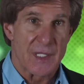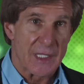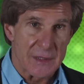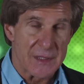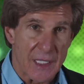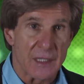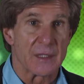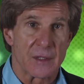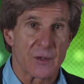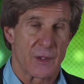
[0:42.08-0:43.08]
they had
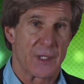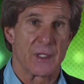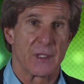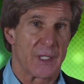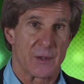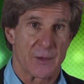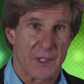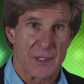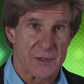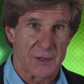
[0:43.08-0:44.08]
taken the critical error
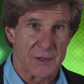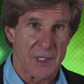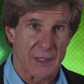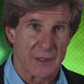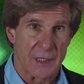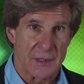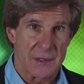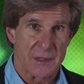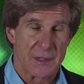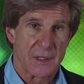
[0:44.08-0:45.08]
reduction techniques.